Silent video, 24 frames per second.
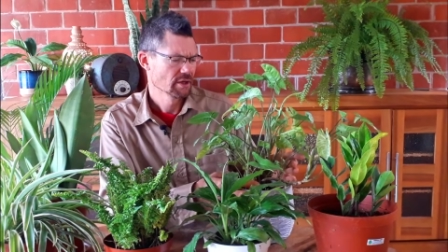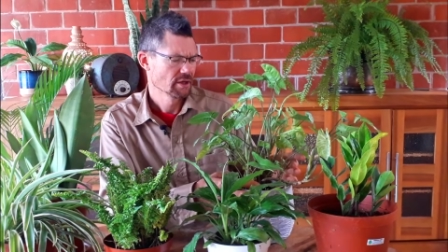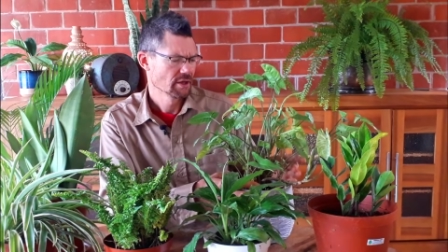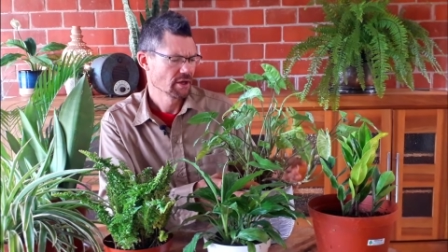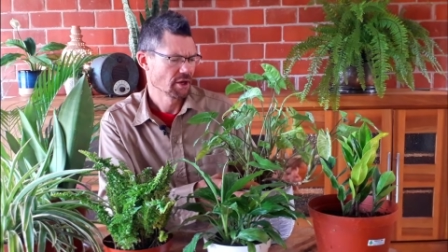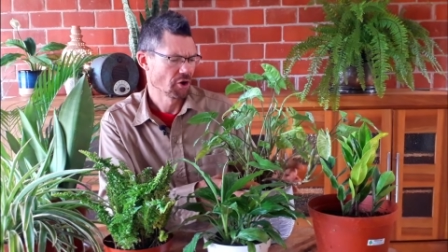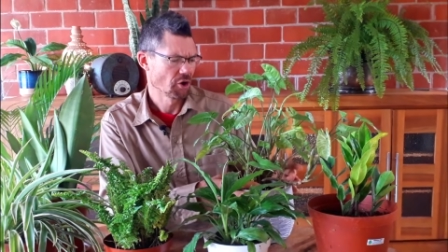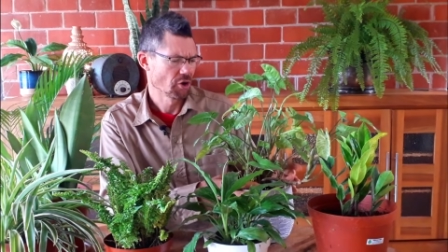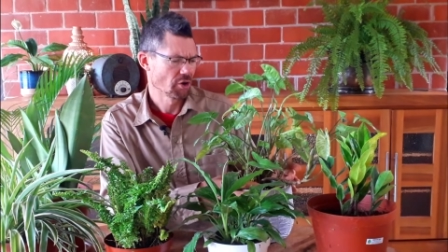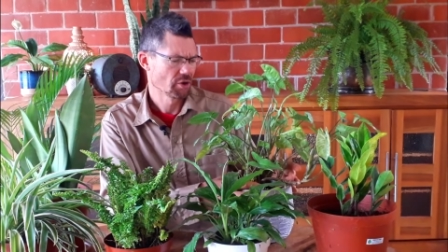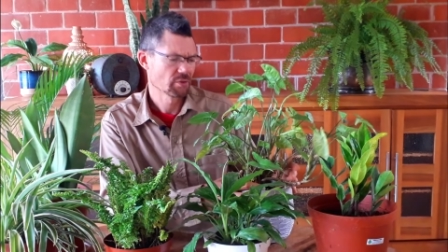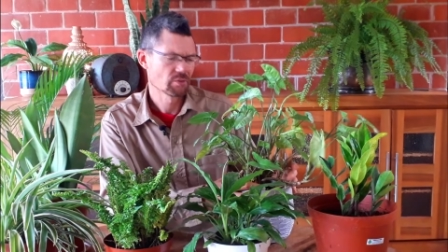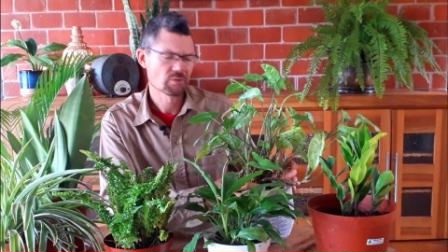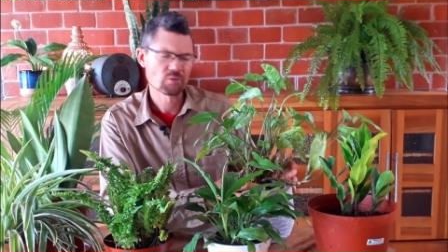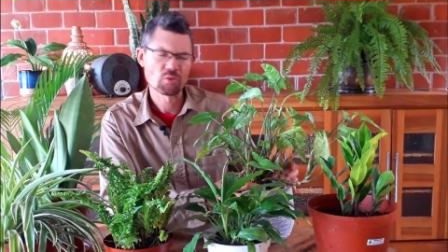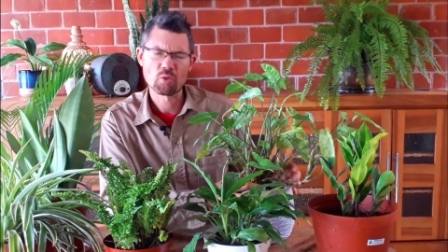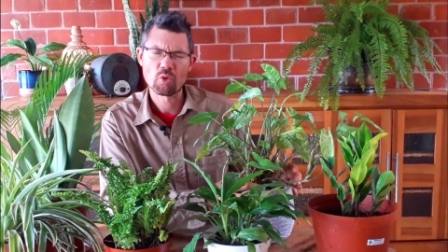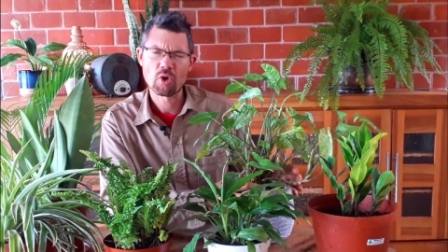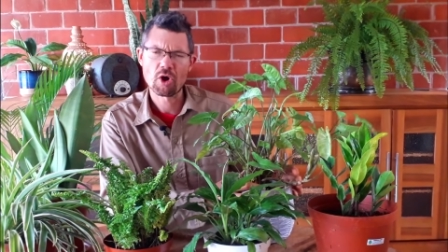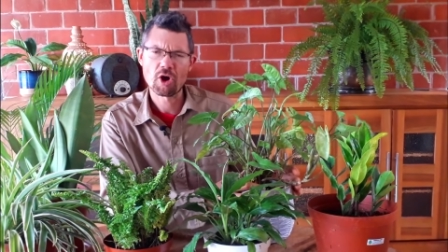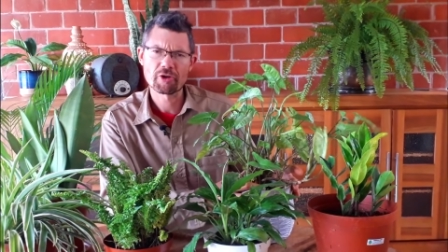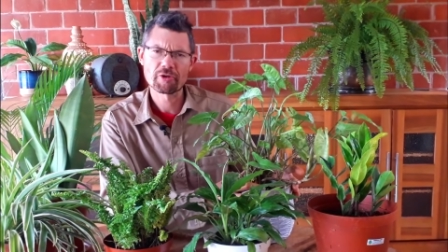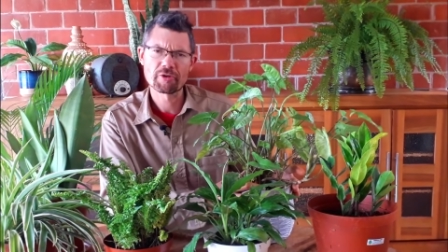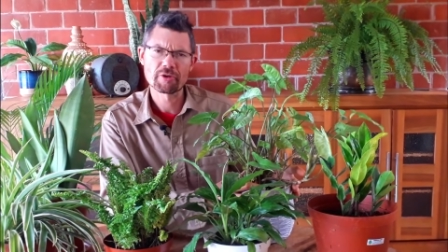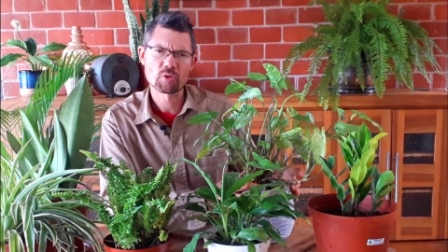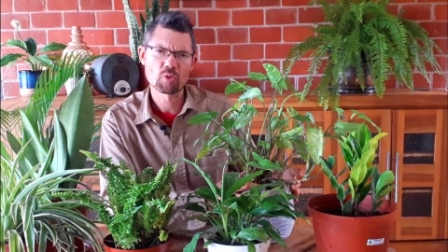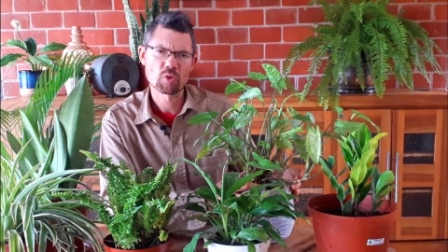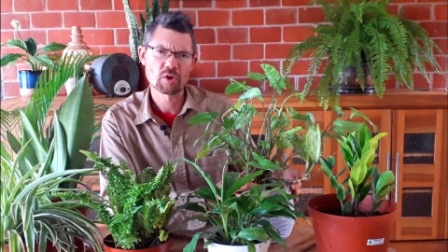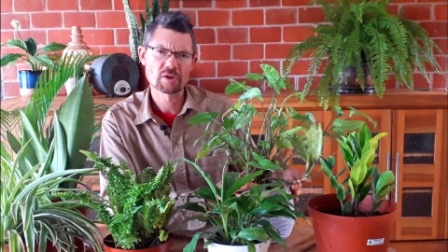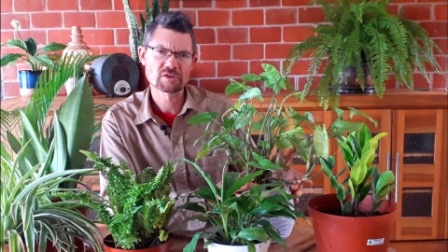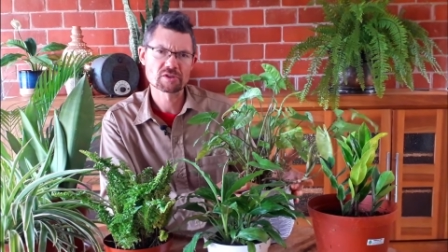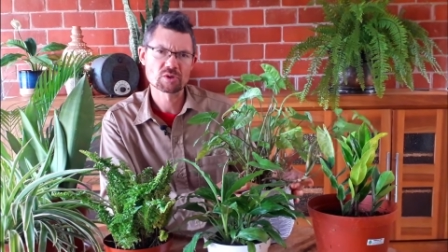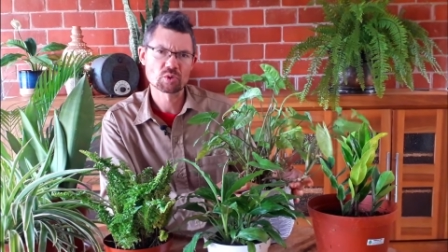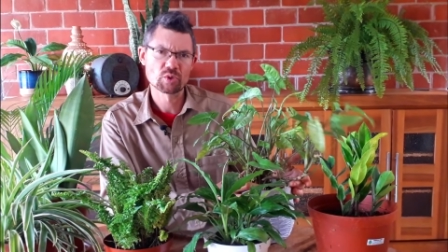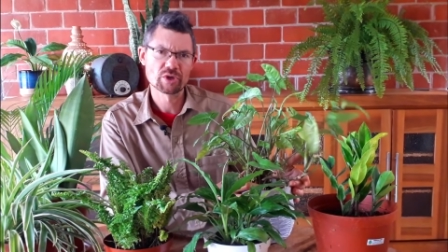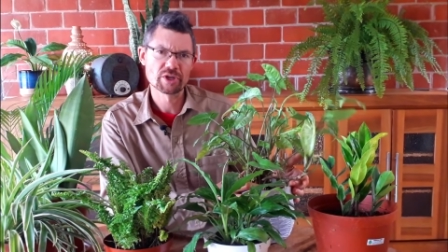watering
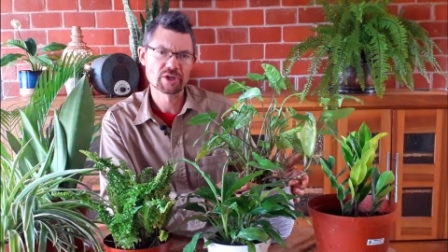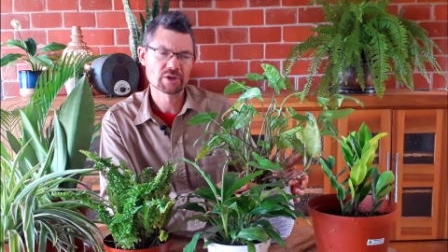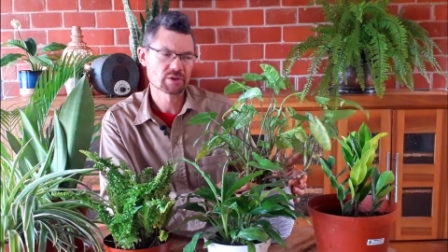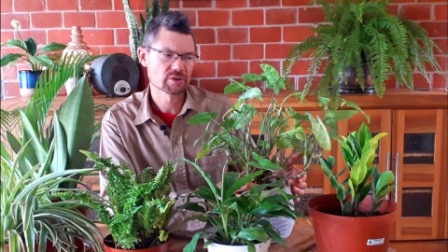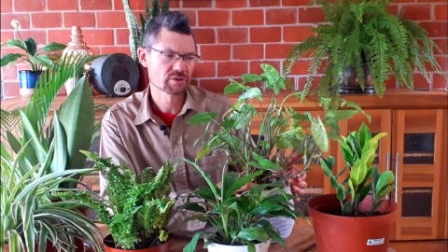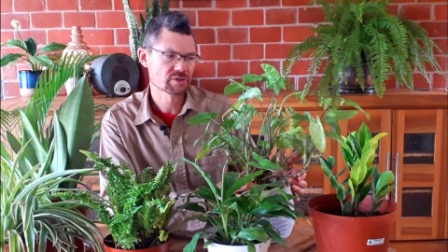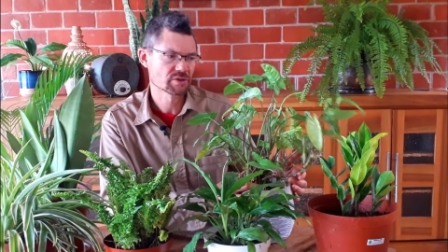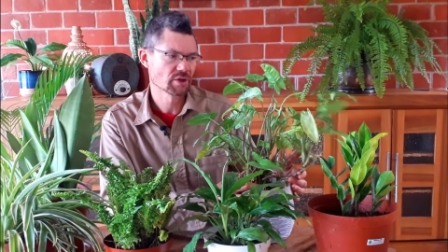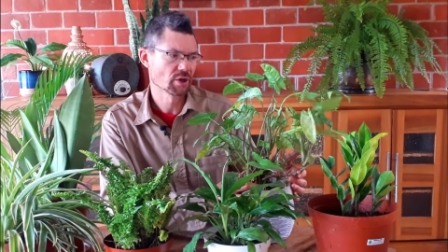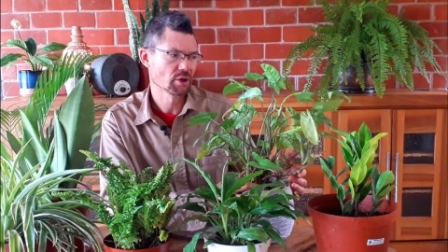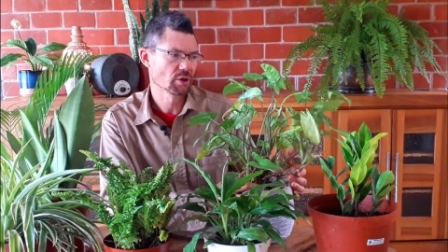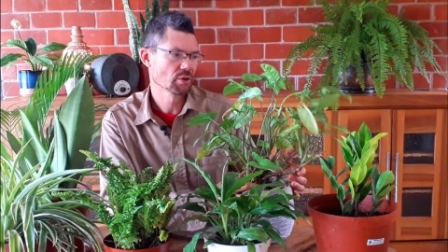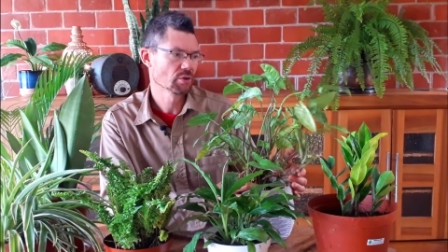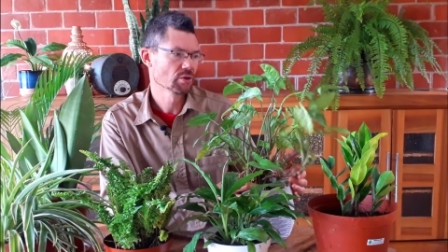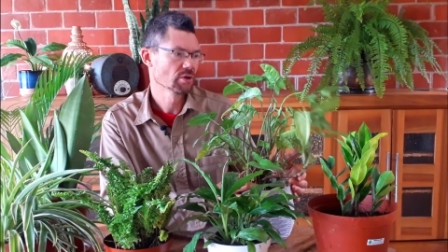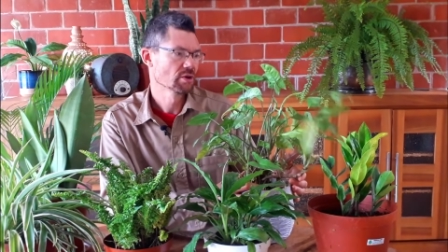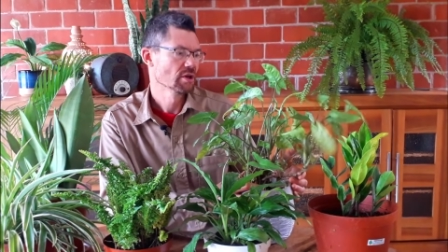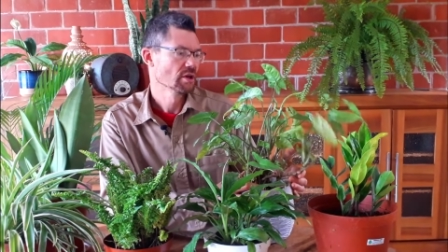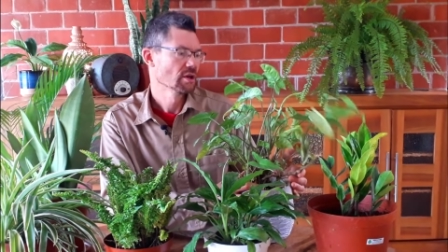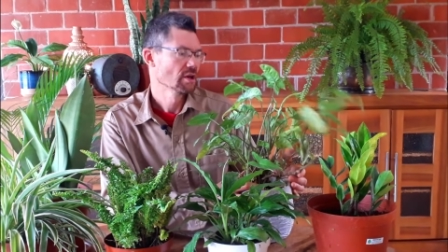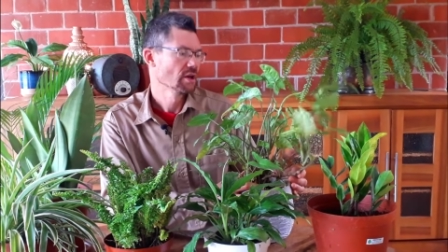once a week or so,